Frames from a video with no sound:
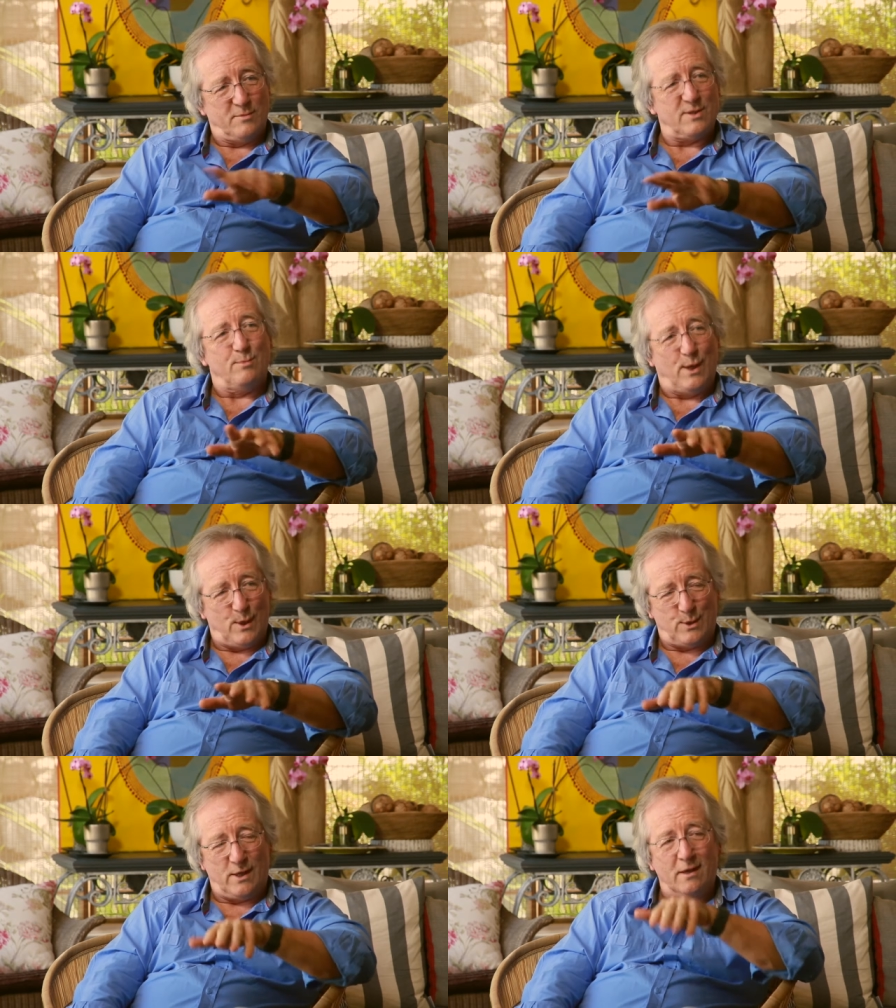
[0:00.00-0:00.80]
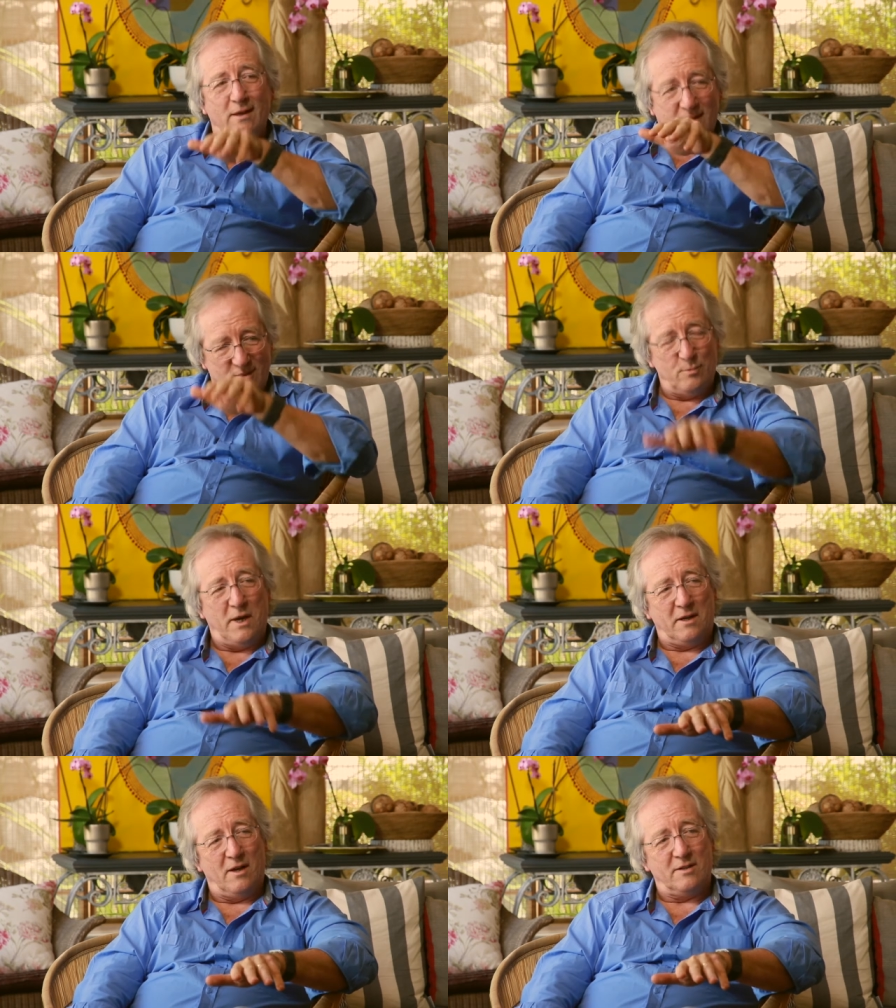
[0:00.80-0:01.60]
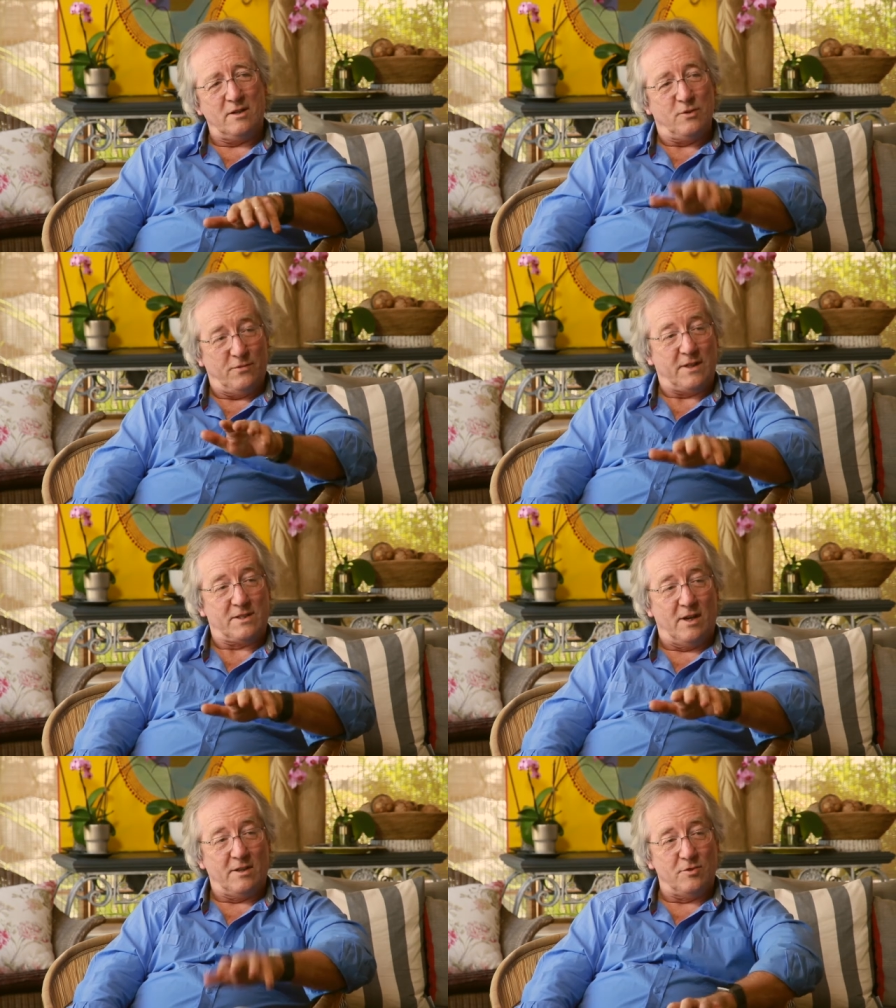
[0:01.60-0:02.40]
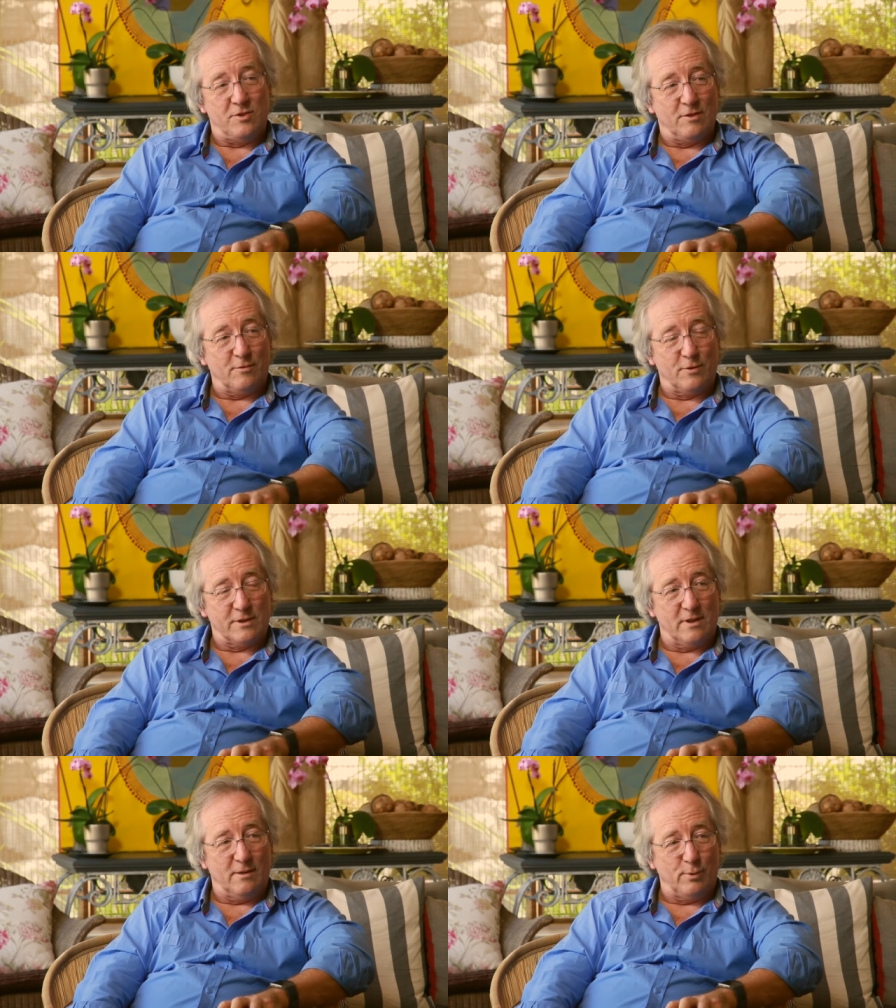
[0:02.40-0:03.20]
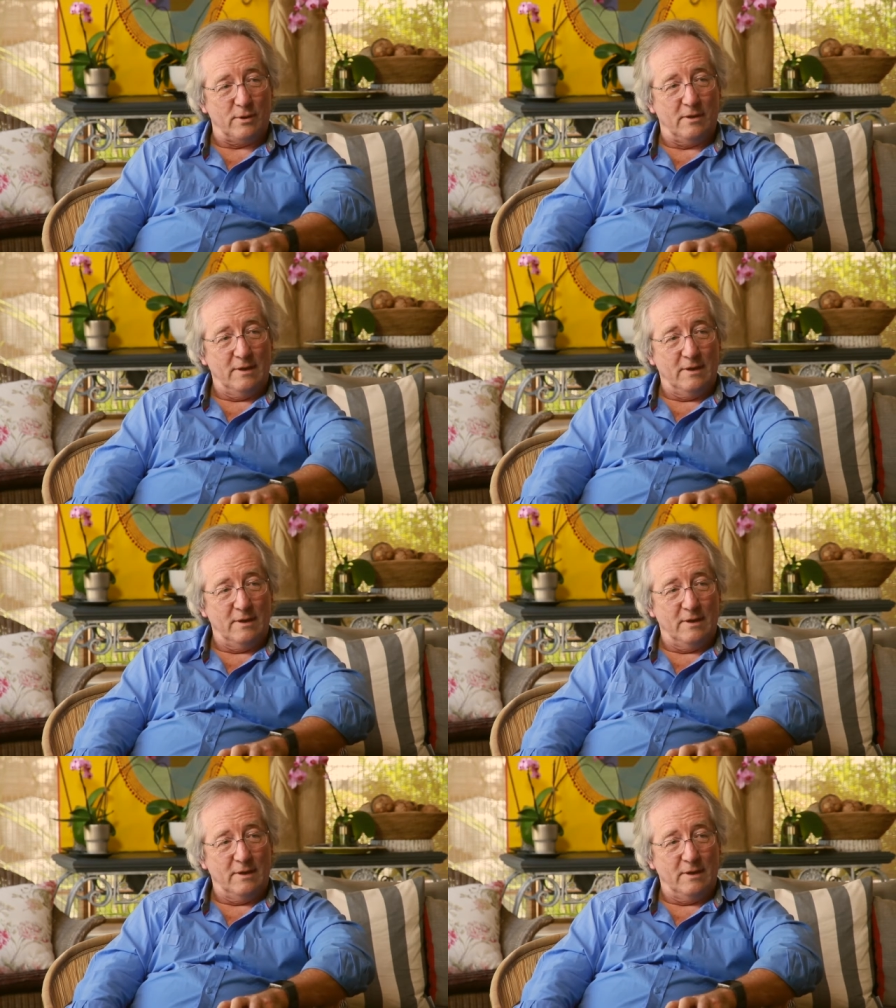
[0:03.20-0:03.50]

symbiotic, to fix nitrogen, for example.